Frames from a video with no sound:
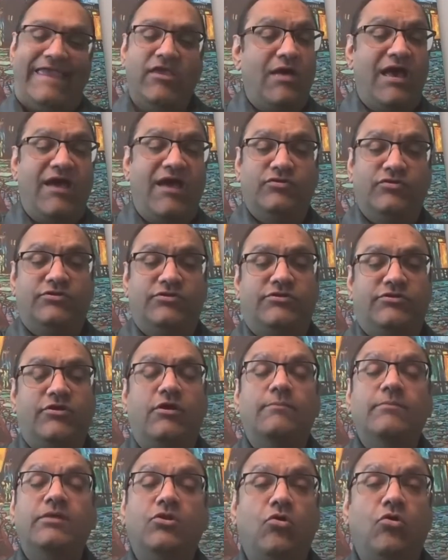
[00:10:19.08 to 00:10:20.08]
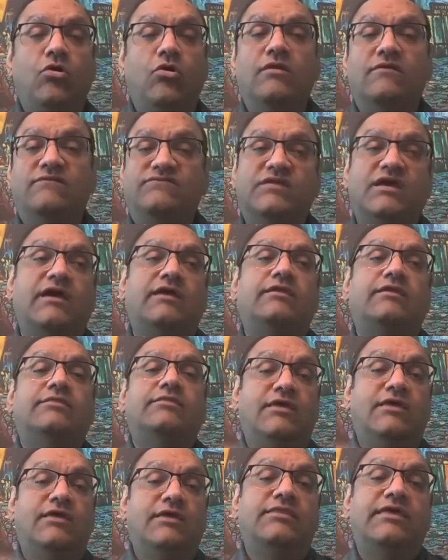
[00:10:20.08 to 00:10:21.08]
have to determine all of that, and
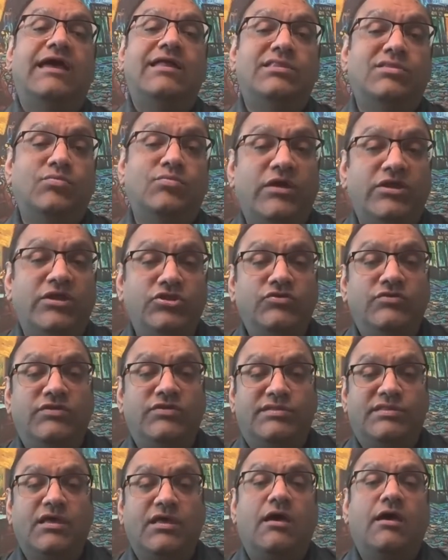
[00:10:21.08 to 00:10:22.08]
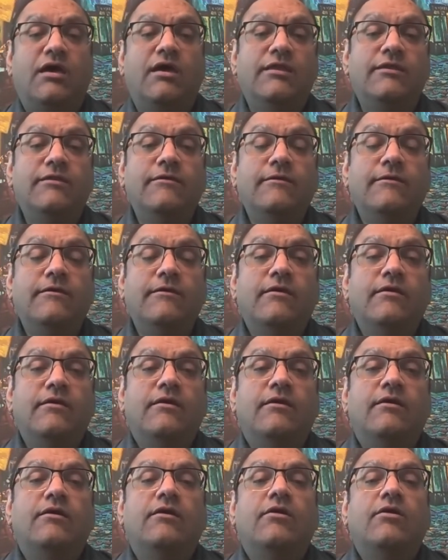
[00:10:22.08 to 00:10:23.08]
then that's when you decide
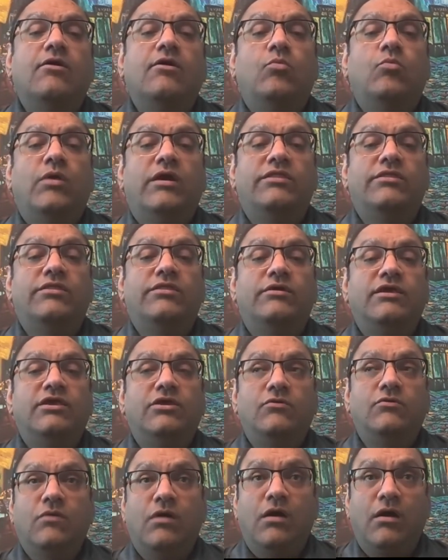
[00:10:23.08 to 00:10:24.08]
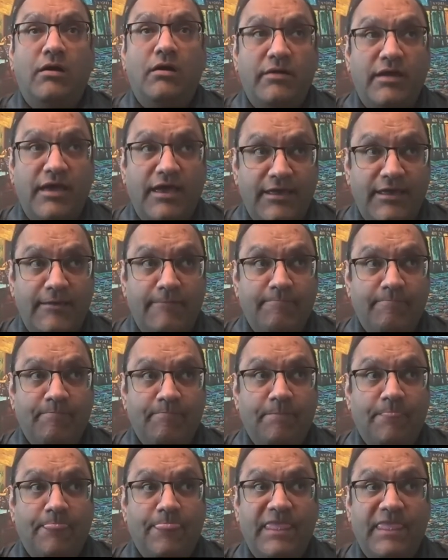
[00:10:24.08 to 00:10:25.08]
whether you are
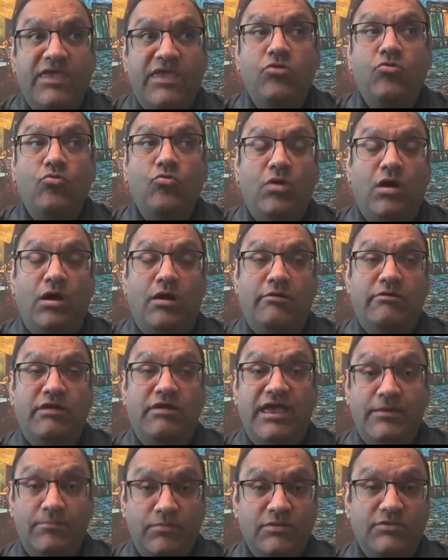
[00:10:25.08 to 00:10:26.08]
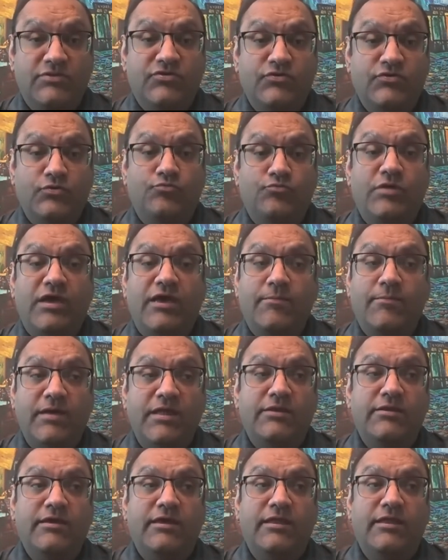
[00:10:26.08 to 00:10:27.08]
able to
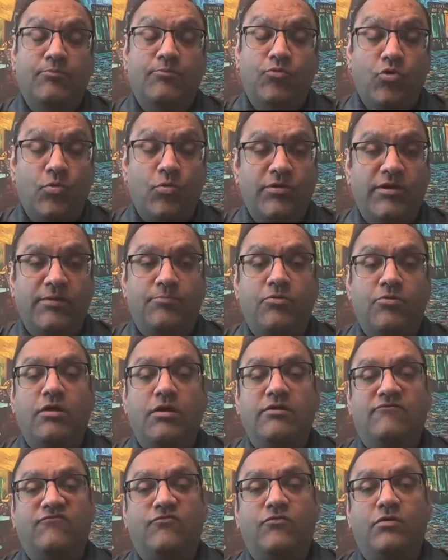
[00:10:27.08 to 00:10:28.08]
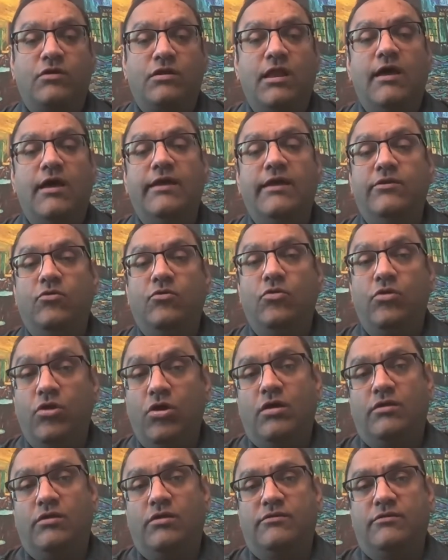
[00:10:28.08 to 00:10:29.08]
recommend an appropriate product for a client or
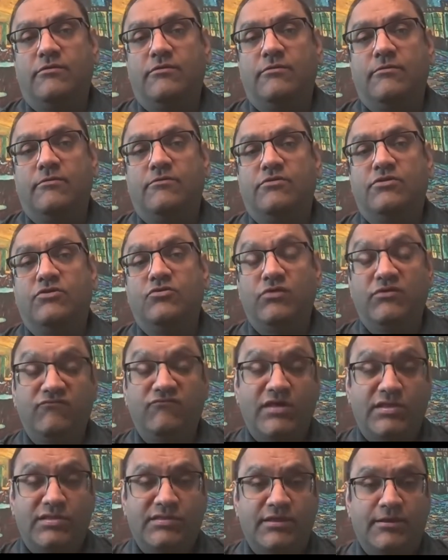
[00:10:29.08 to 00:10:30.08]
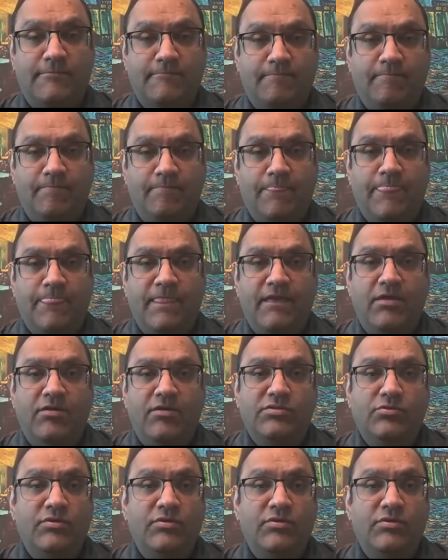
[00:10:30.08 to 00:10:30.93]
not to invest in. So